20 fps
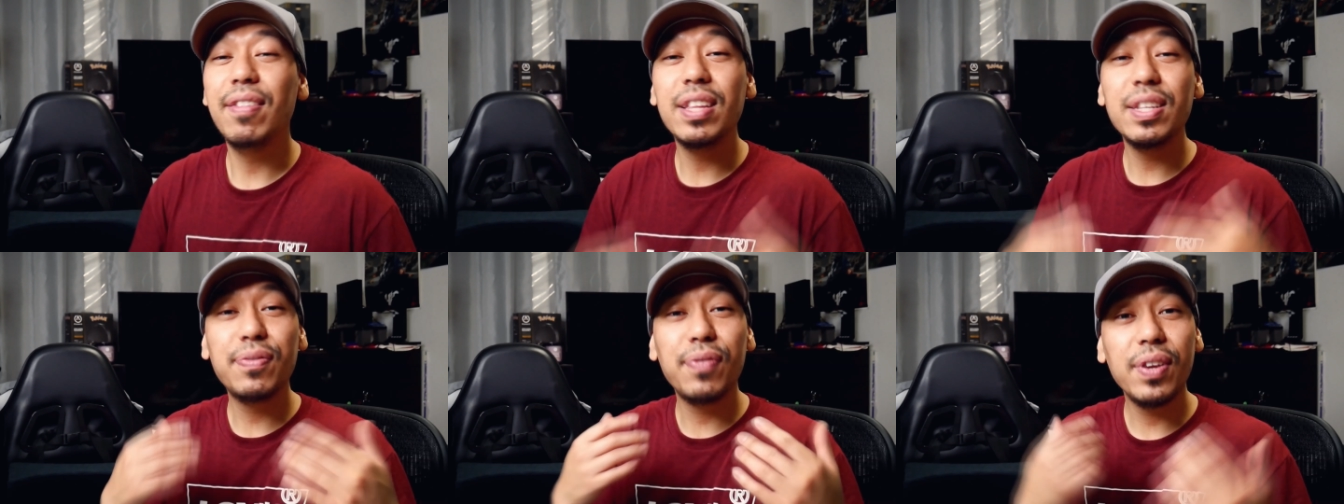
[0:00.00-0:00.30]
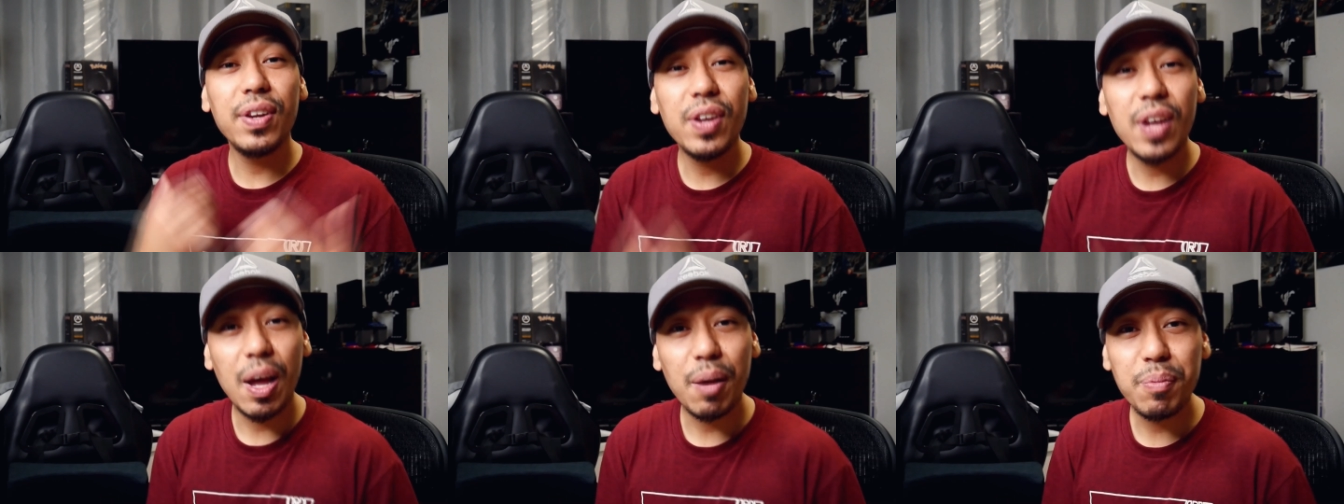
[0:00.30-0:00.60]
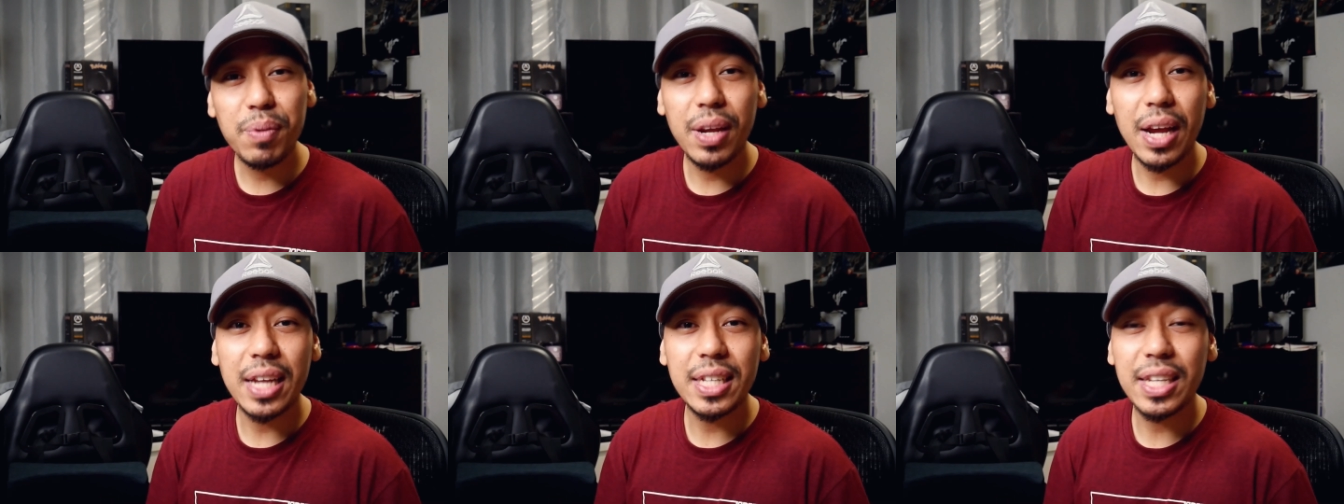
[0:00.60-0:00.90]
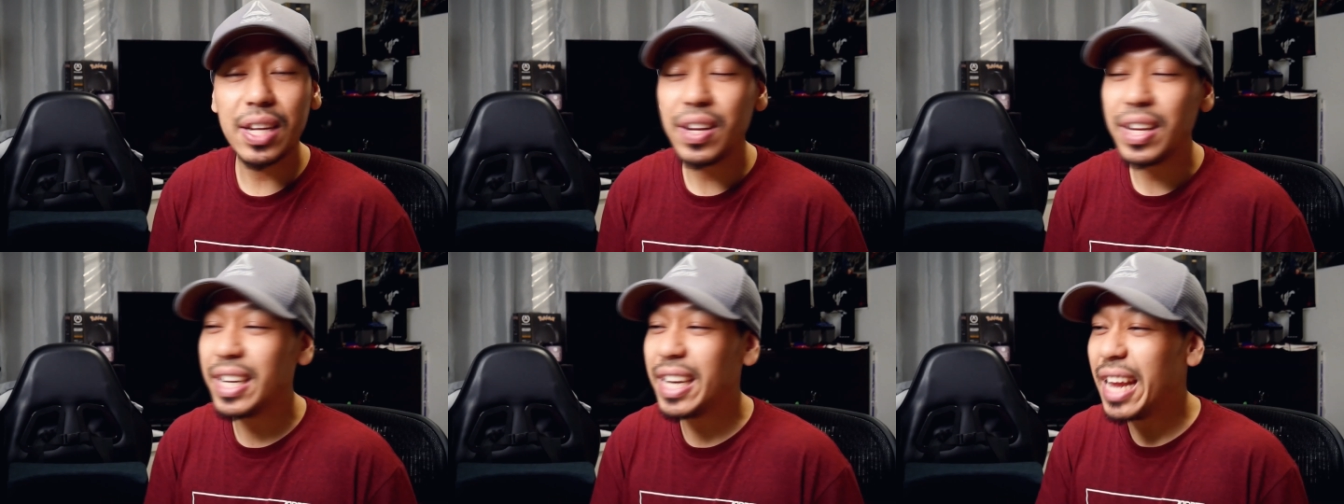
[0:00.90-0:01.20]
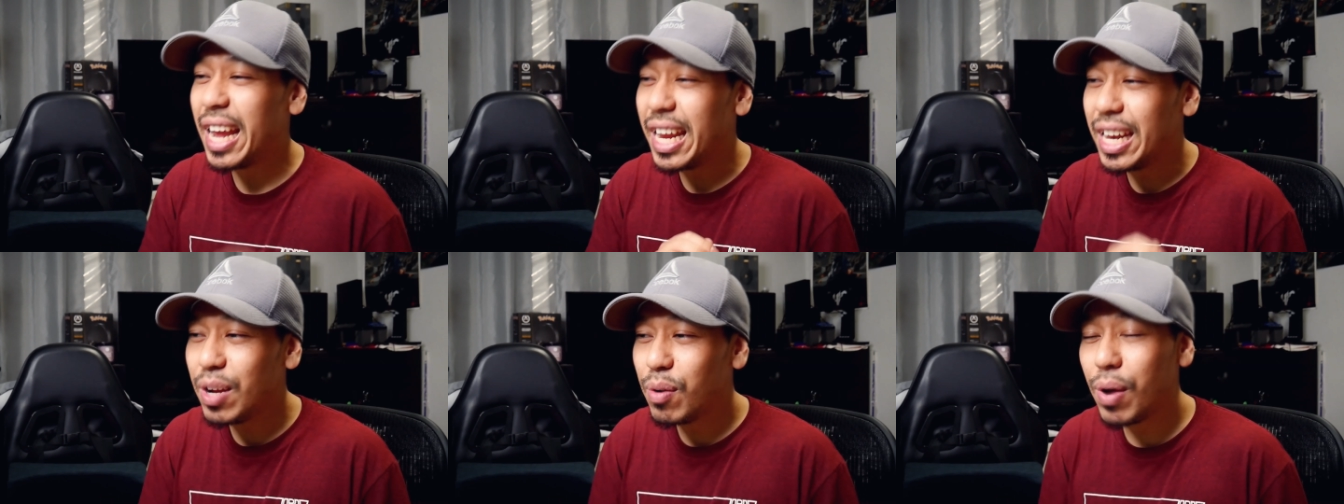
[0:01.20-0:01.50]
If this video helped you guys out in
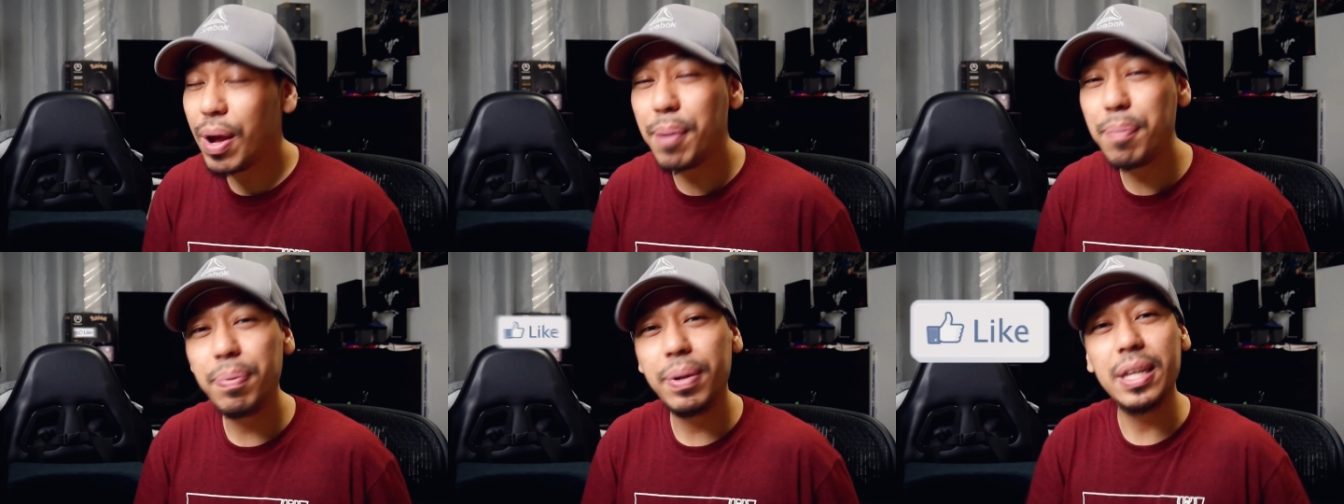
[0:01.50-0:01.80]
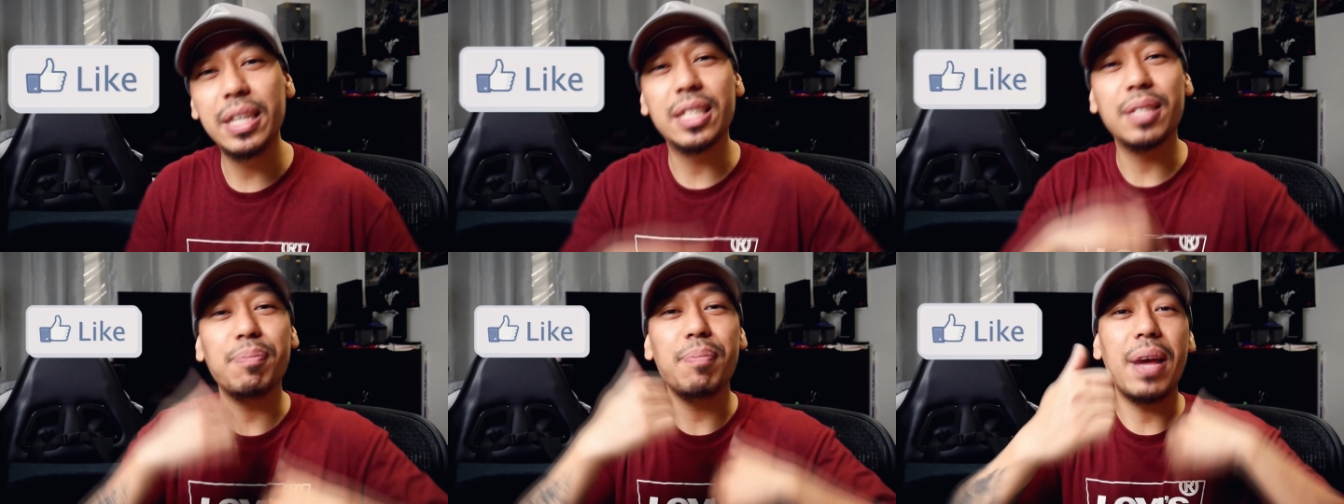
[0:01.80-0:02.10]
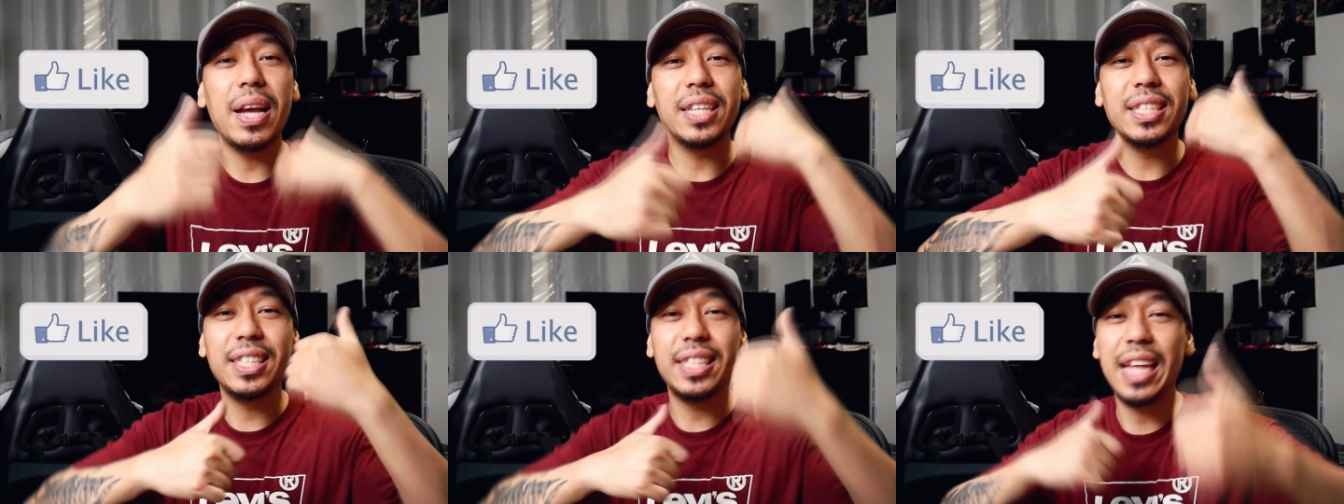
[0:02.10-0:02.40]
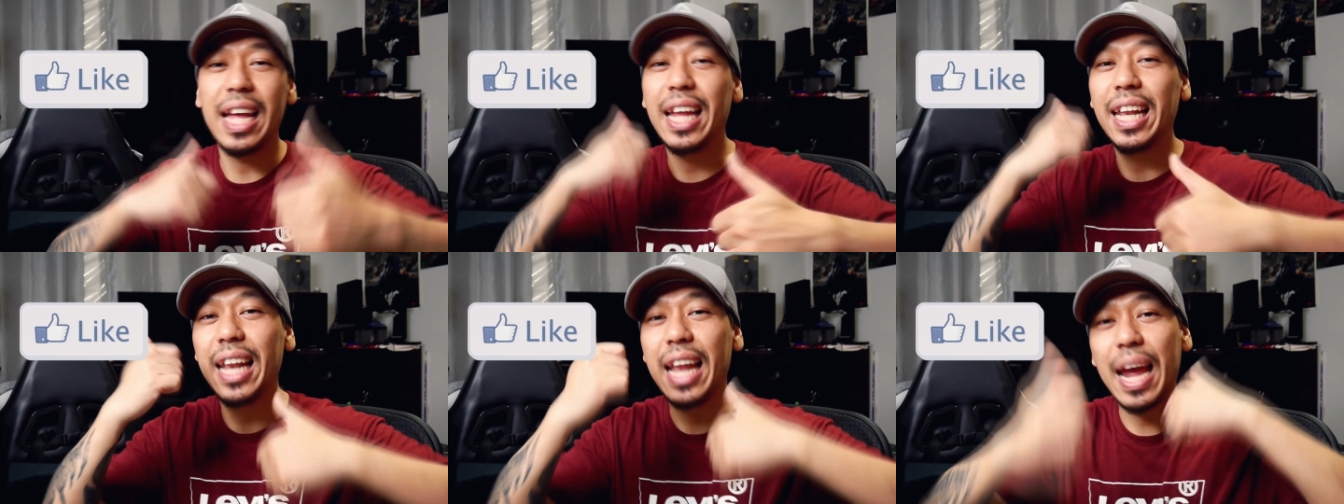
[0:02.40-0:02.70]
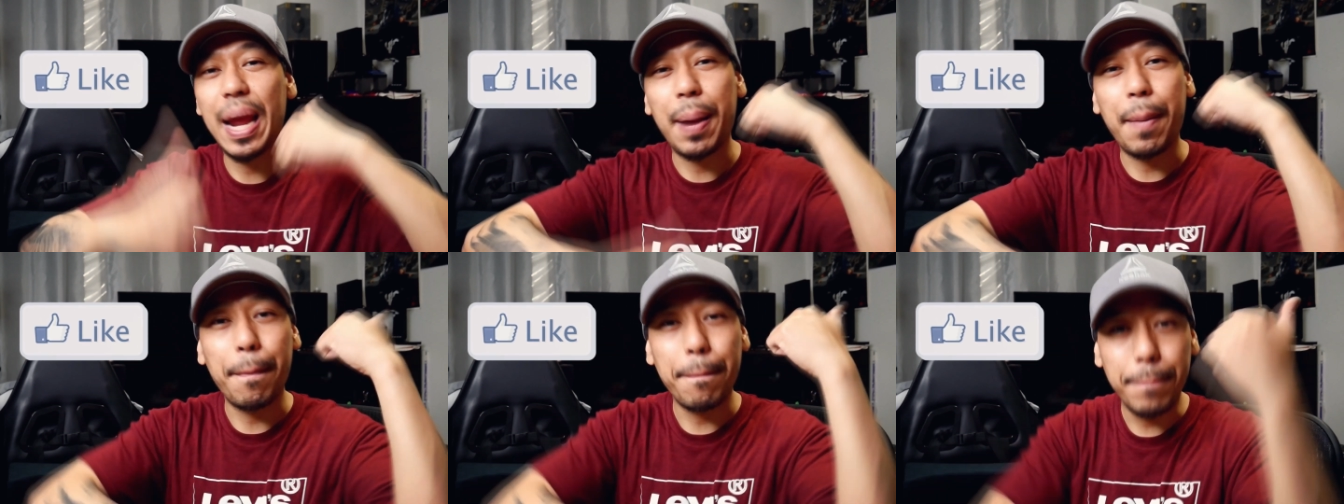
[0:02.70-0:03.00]
any way, please smash that
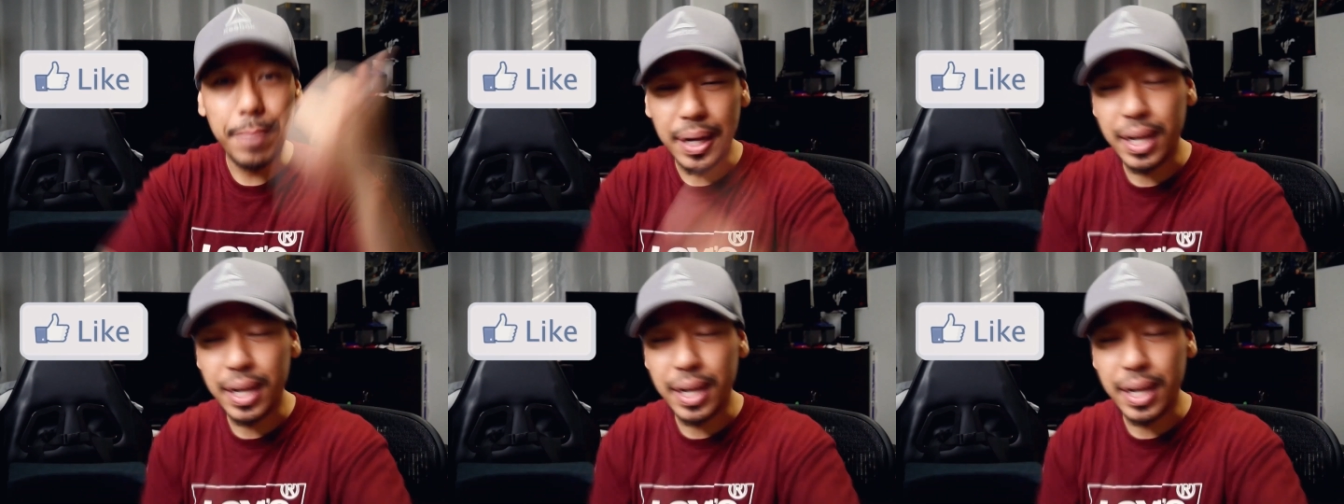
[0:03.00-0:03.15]
like